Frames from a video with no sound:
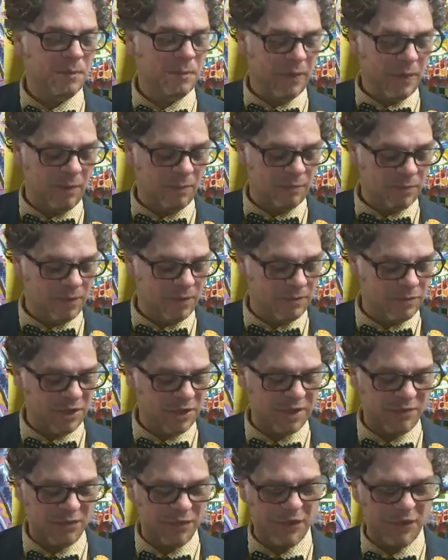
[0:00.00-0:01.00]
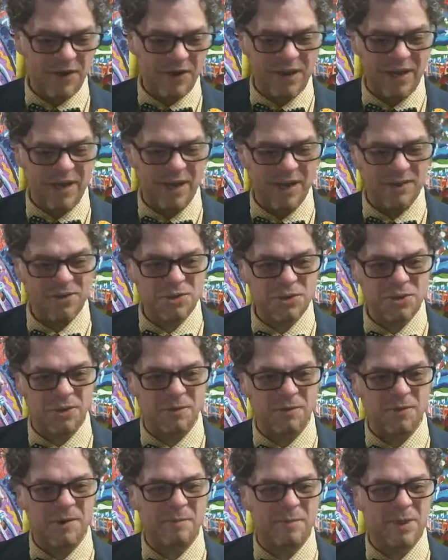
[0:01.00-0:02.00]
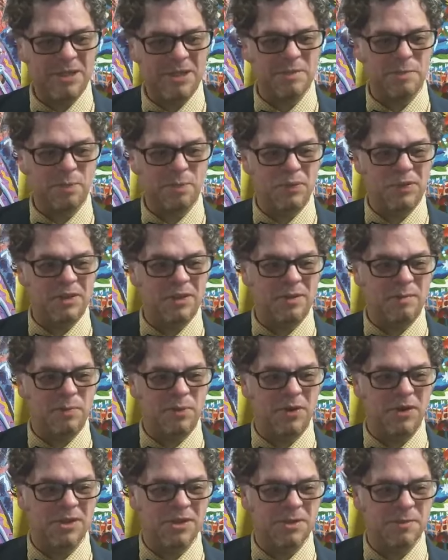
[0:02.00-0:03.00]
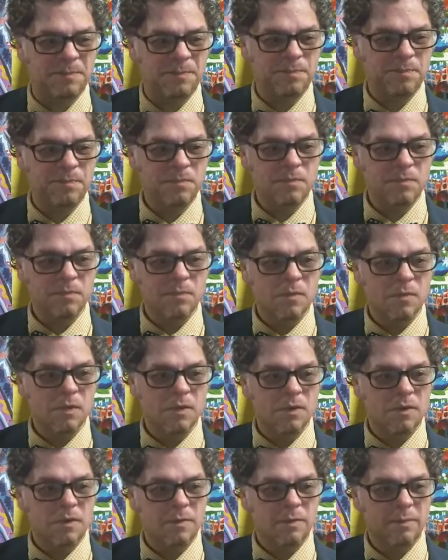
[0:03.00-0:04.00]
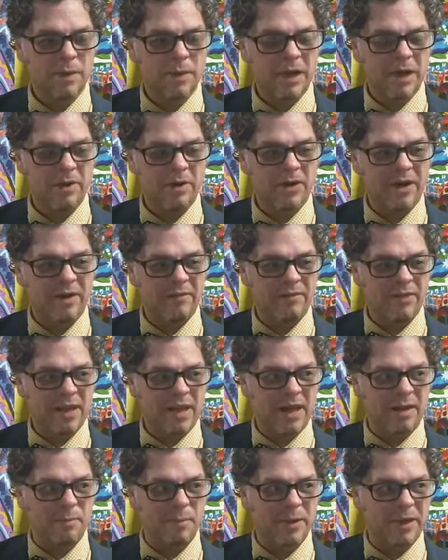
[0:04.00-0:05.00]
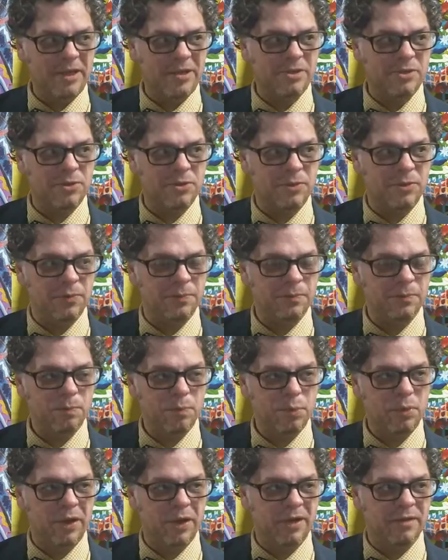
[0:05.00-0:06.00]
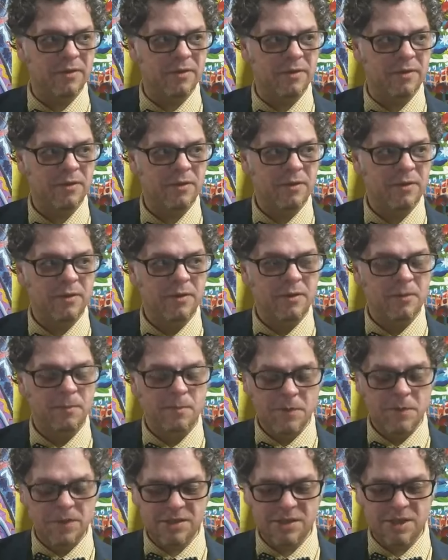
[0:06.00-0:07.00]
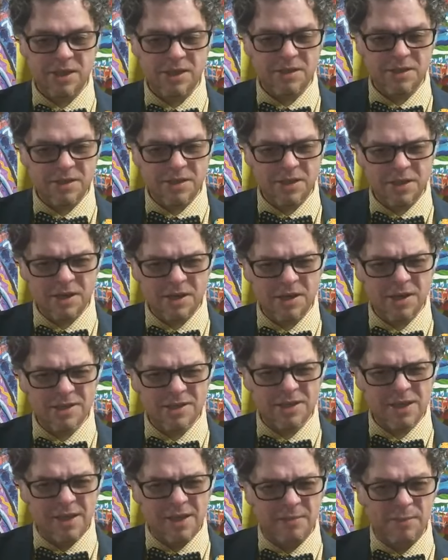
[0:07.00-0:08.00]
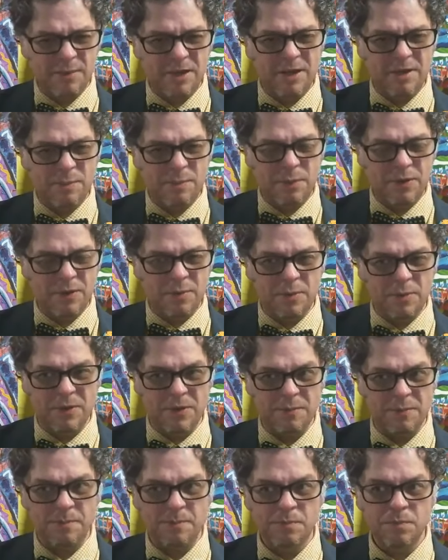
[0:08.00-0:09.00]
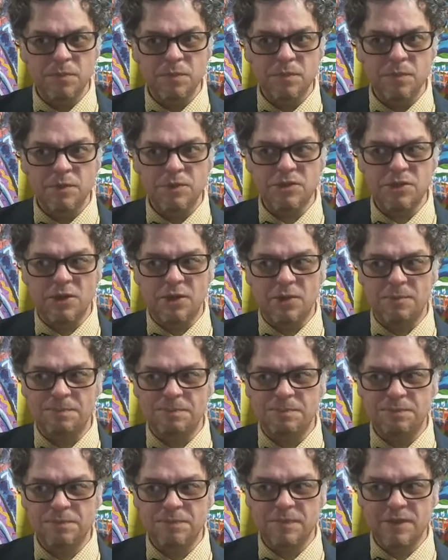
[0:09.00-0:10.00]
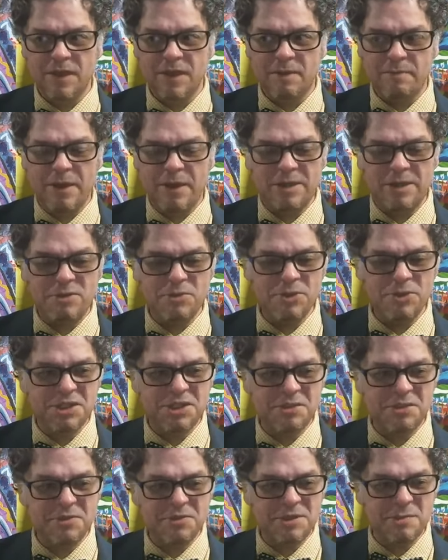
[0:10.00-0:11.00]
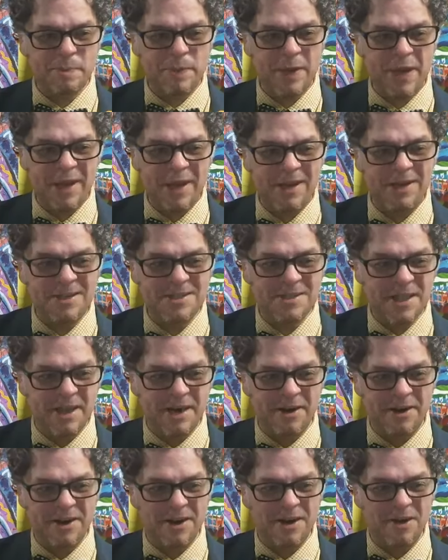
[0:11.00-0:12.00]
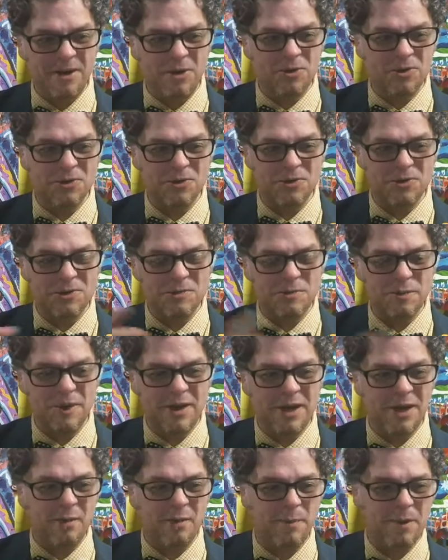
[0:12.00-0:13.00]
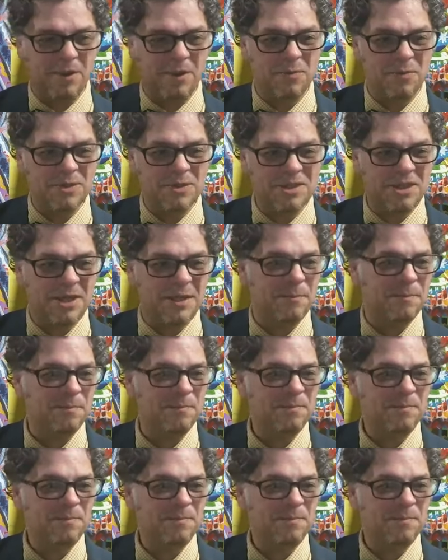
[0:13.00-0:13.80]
but I'm trying to figure that out too. I want to make some printed books, but I don't have a lot of money to print because it costs a lot of money to print a book. So I might do a series of paintings that are going to go towards printing a book. We'll see.